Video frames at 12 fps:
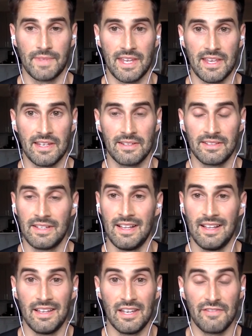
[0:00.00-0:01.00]
And
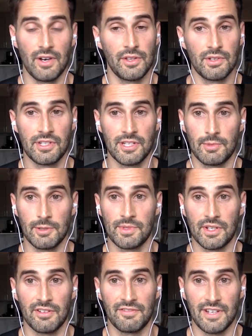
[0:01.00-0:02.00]
if other symptoms
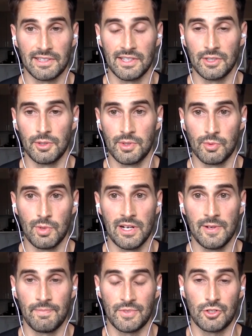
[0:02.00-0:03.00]
are affecting you as
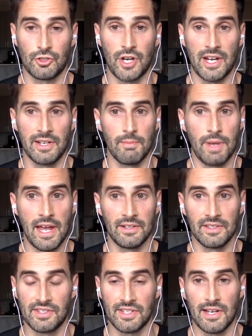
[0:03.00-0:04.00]
well, just trying to
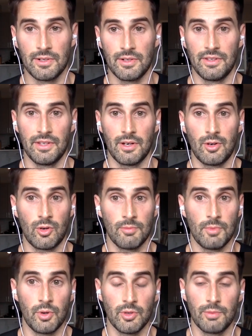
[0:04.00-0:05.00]
balance out the
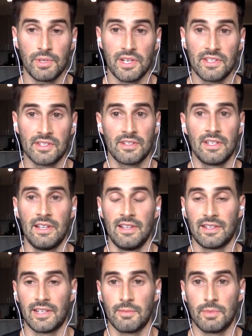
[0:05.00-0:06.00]
hormonal piece
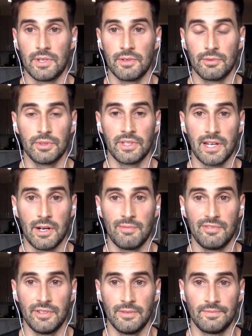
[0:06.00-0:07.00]
can be really
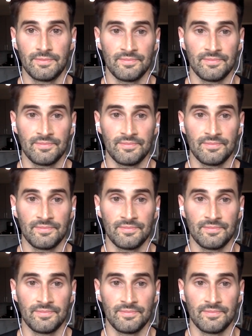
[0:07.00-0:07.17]
helpful.